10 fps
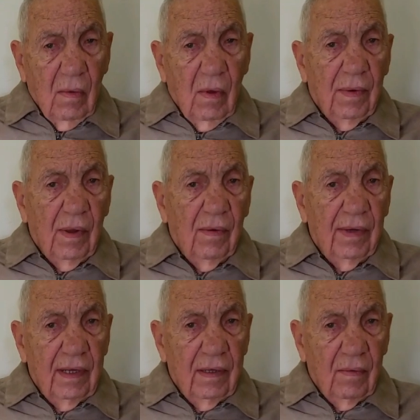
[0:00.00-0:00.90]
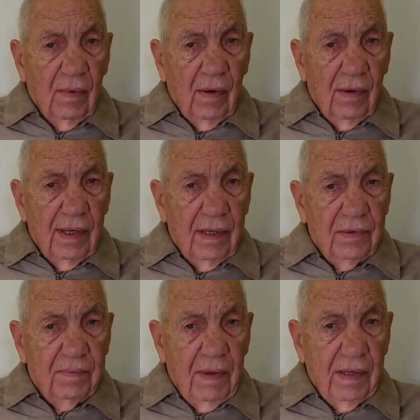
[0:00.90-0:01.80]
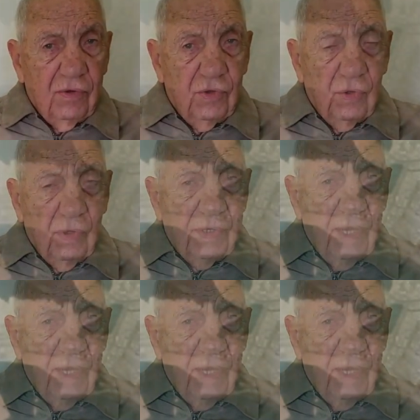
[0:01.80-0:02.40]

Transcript: Well, we only, we only spent a short